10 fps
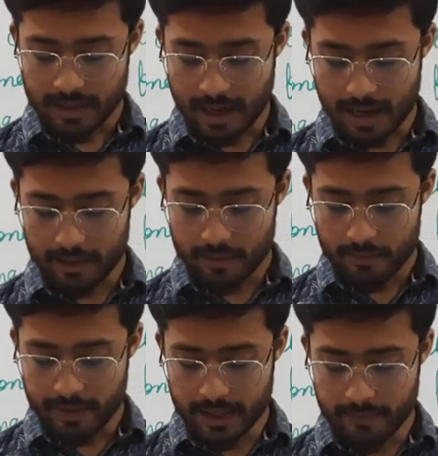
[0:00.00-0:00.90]

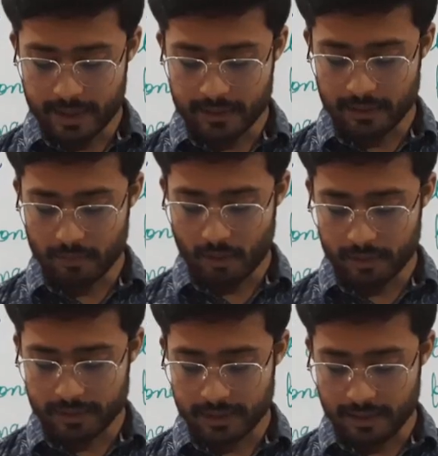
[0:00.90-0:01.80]
are weak brittle
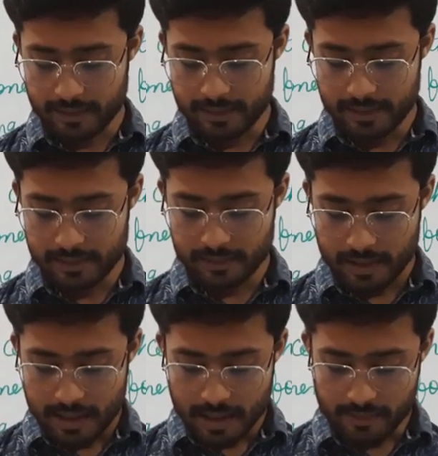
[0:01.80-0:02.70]
bones in adults,
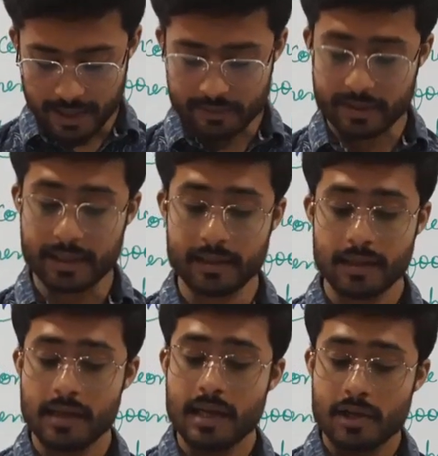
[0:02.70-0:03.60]
ricks in
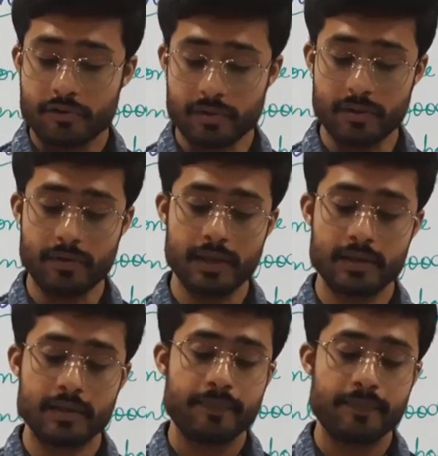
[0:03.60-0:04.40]
children.